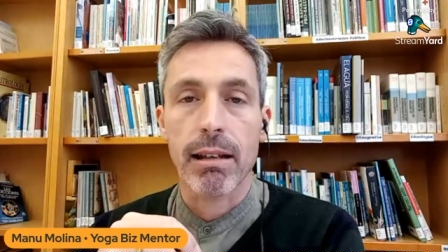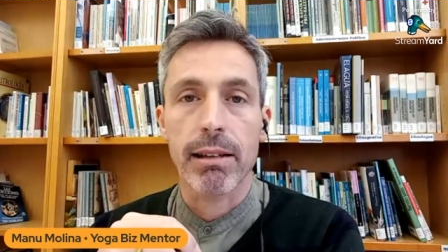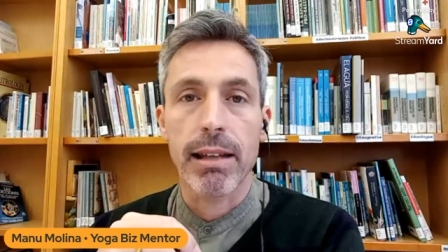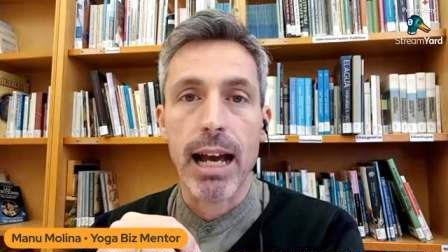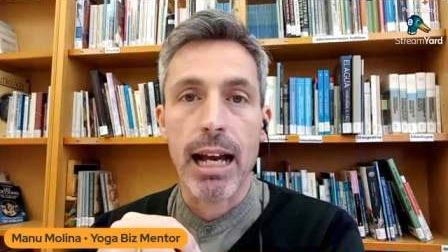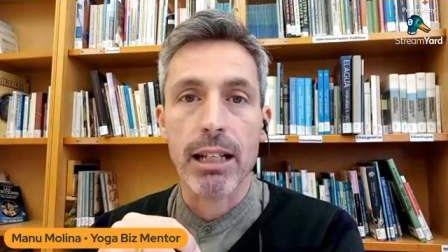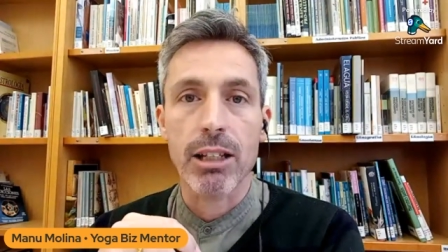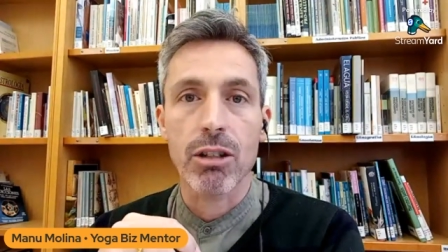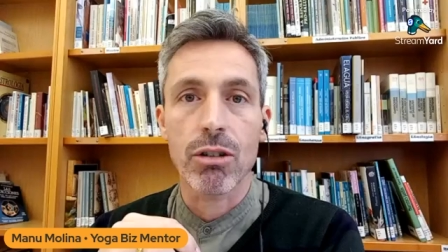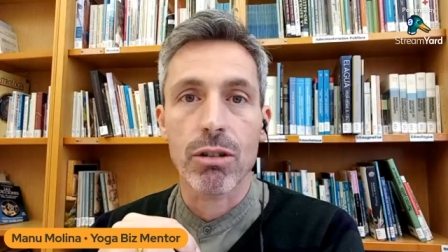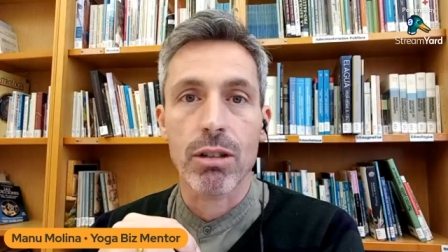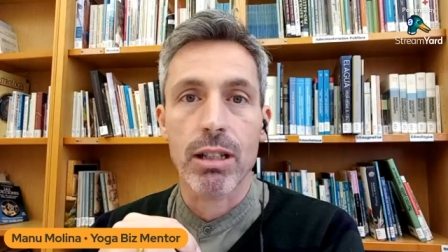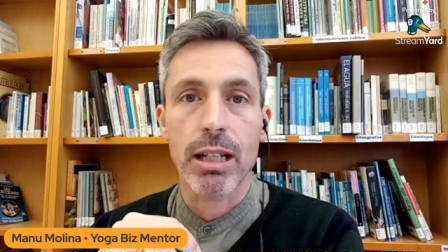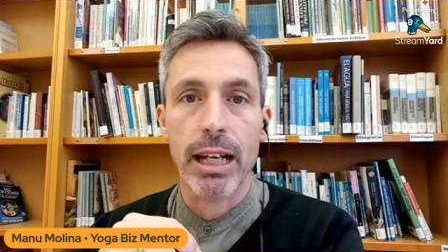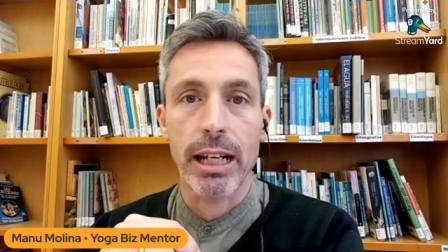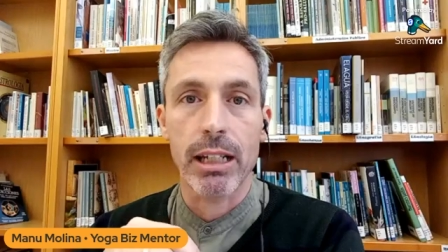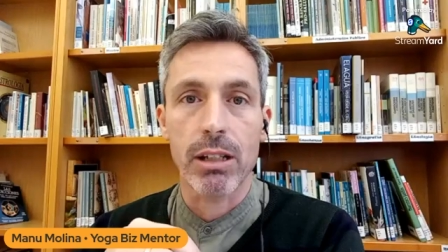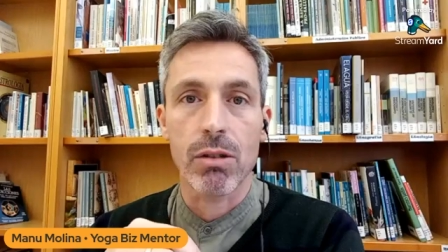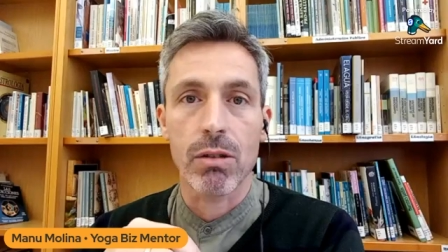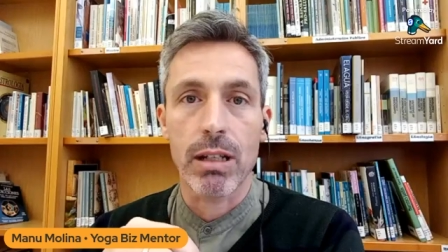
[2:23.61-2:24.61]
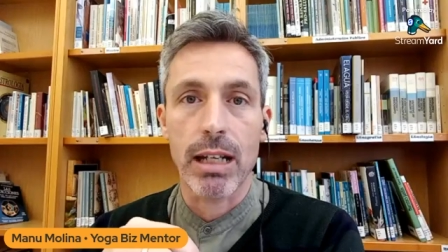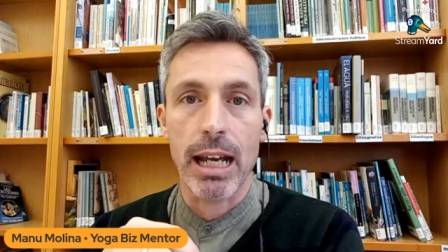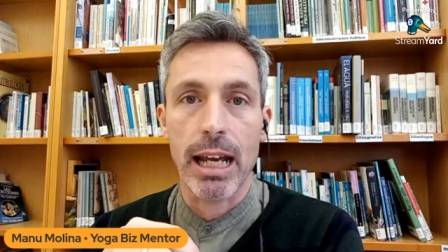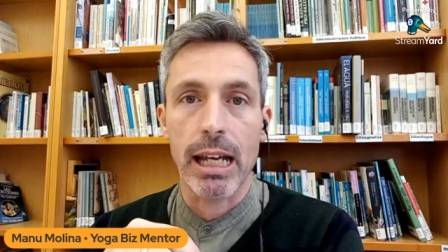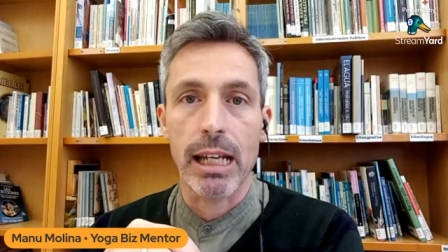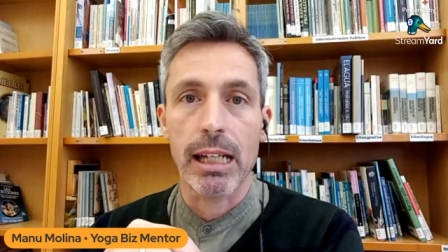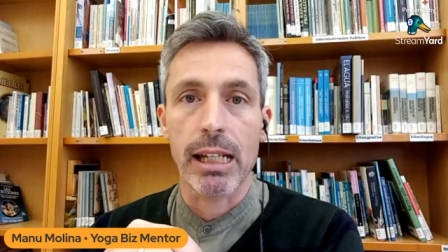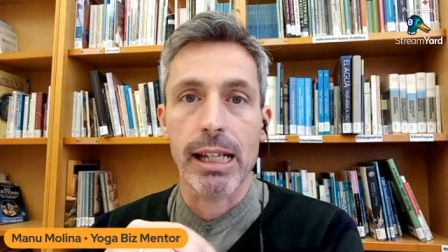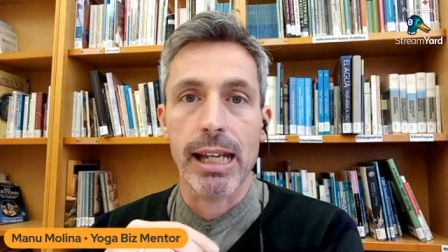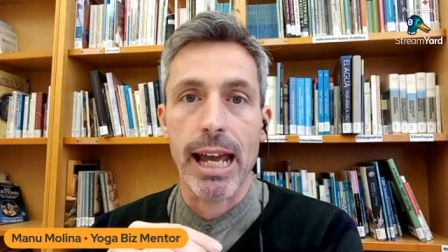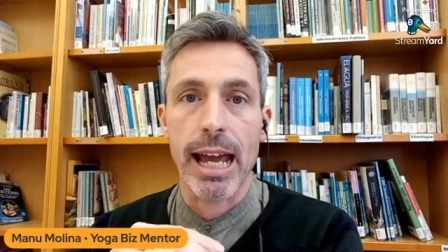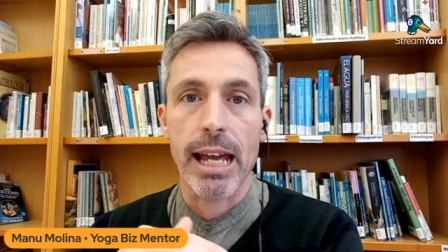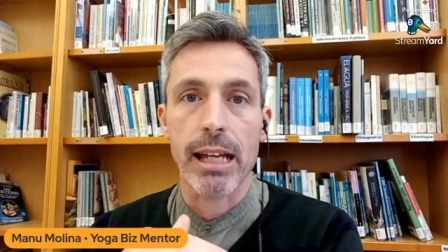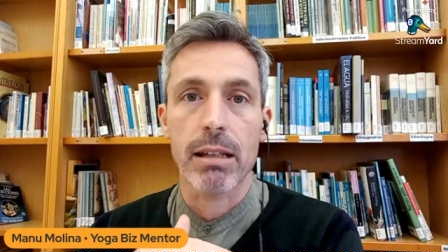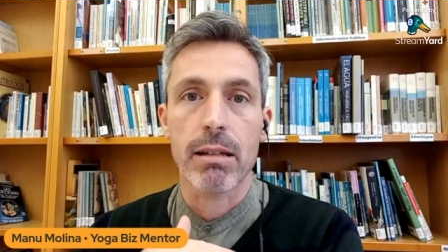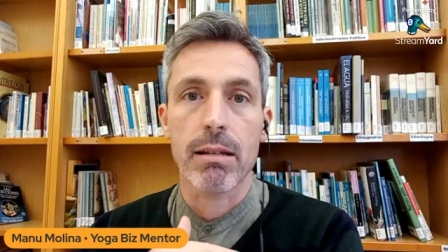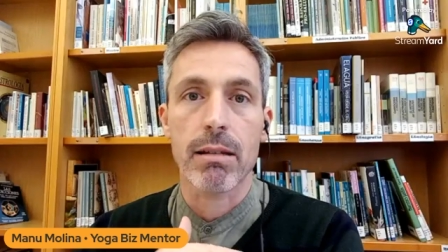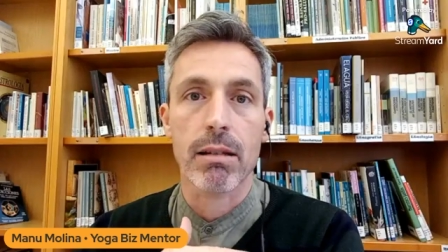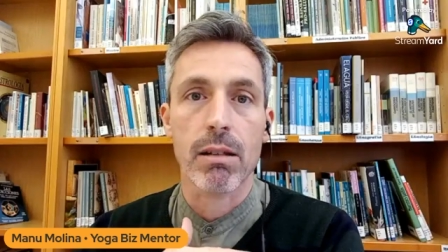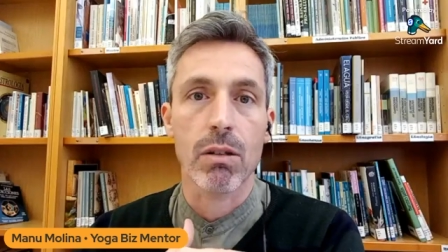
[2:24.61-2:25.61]
that your day to day
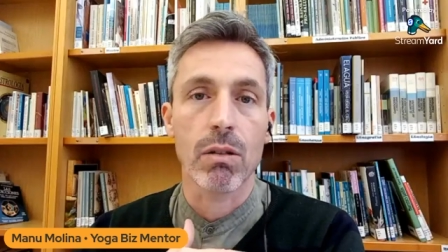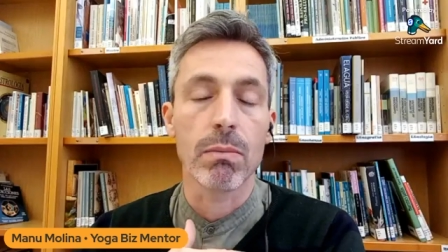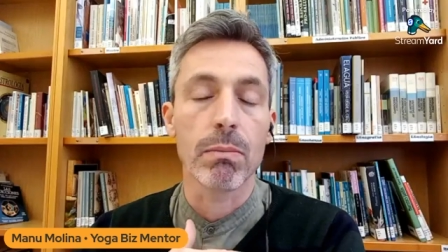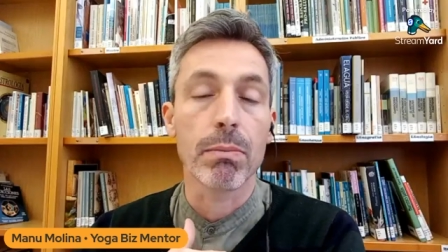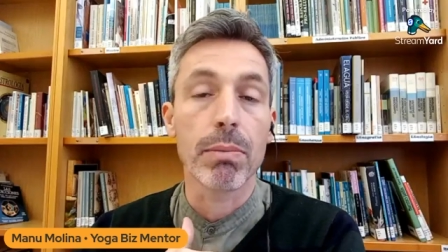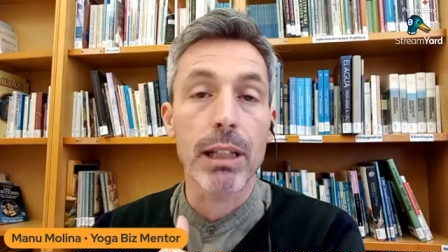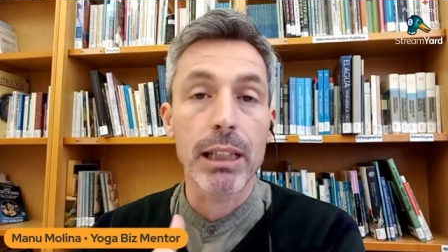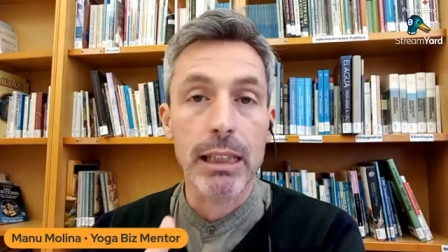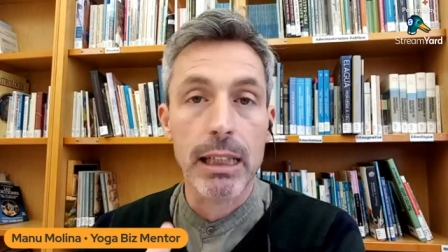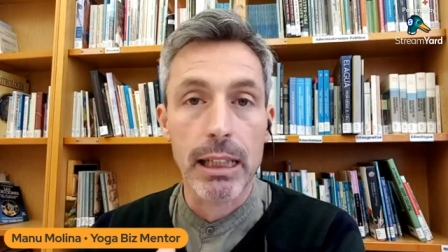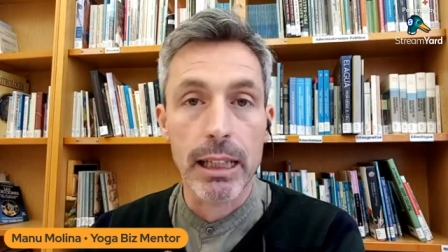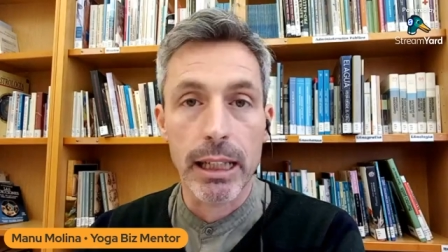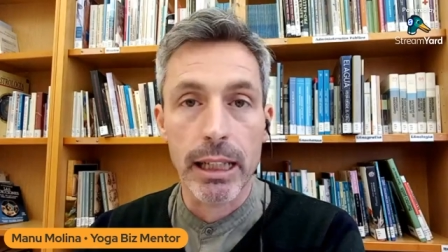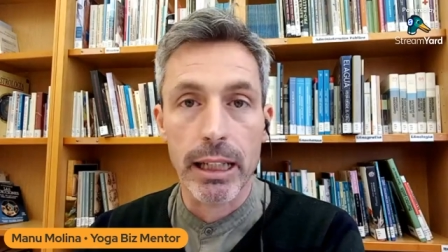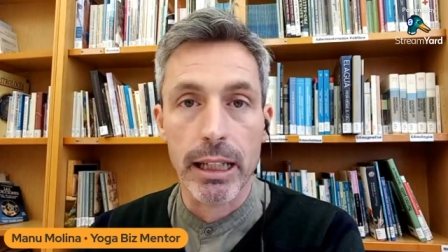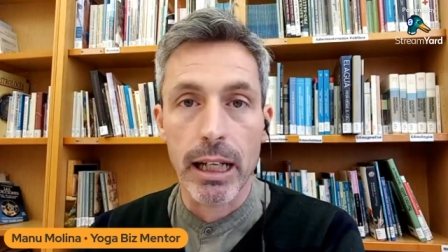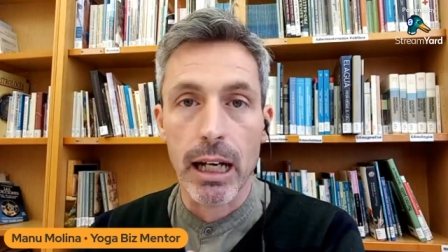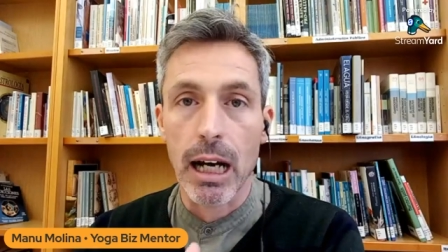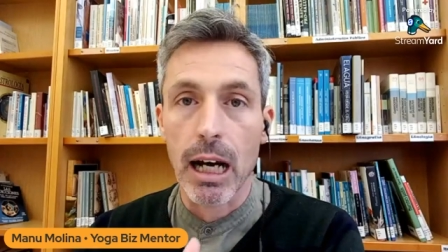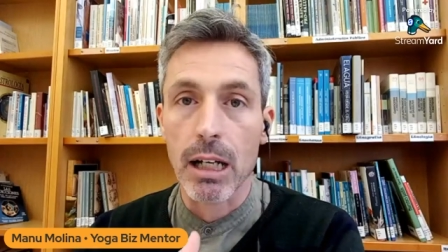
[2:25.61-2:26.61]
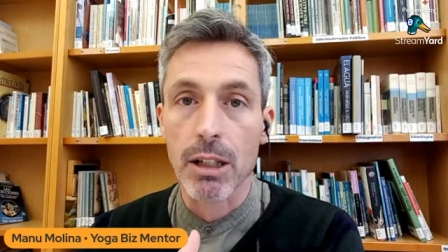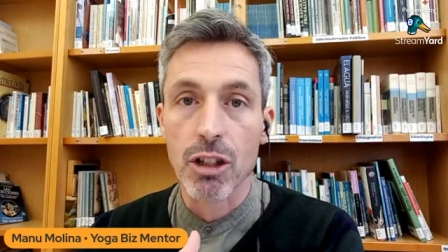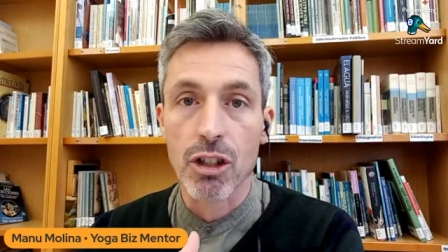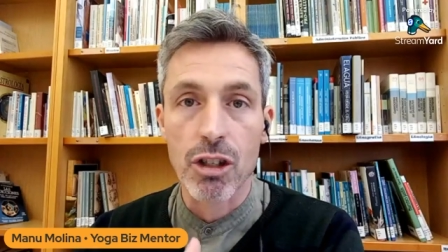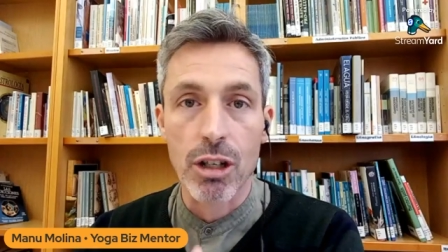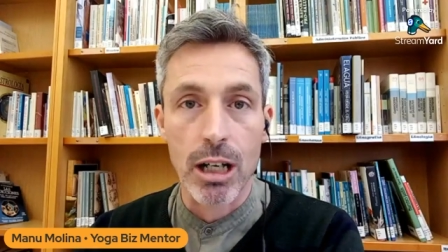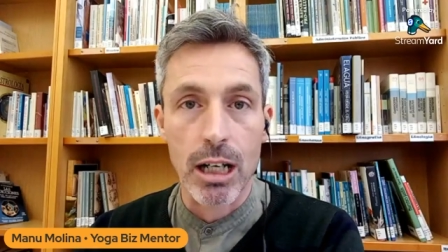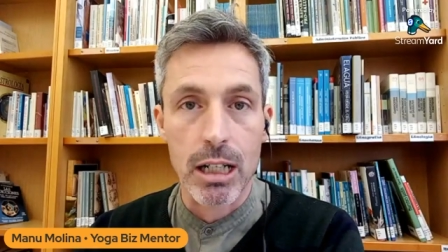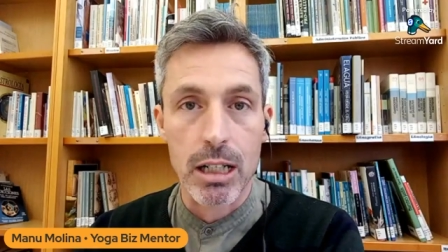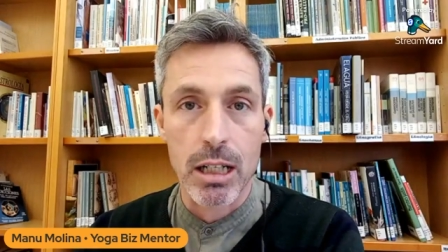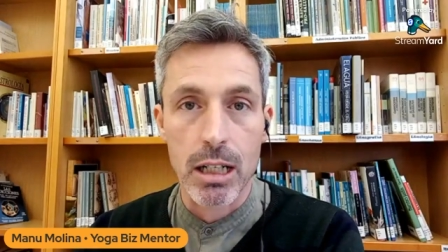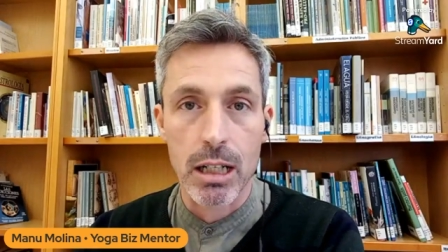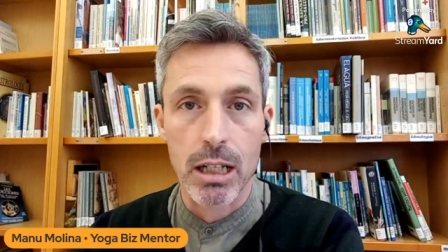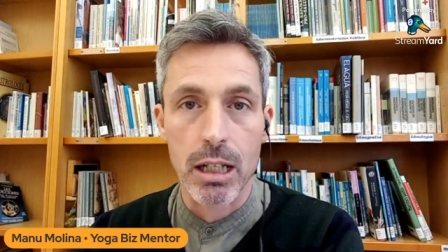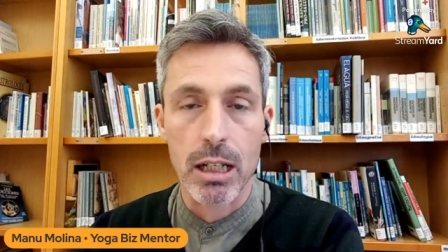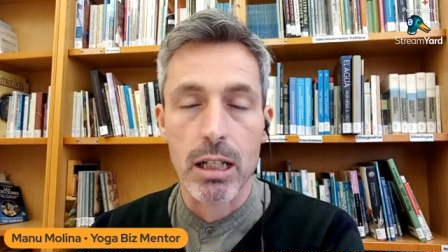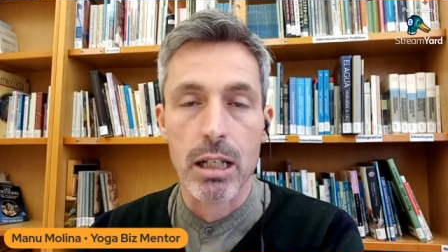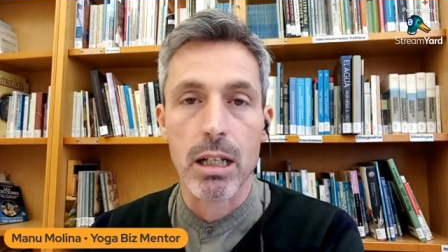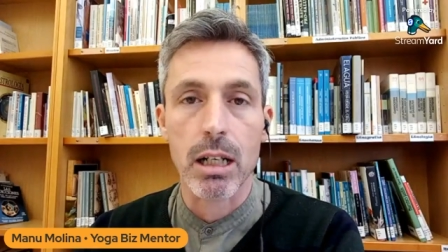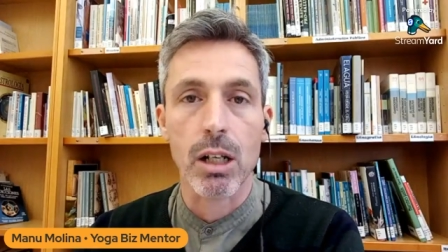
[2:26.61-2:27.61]
gets completely
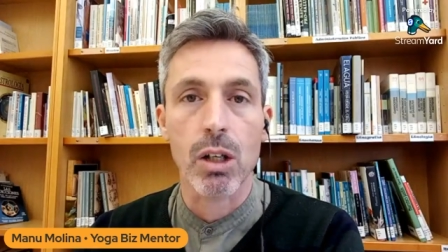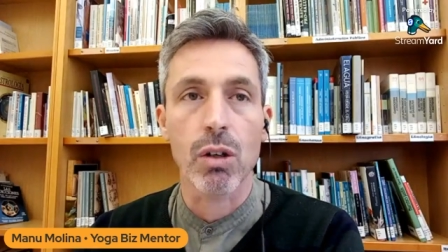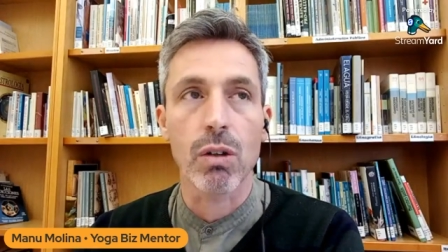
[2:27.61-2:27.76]
uncharted,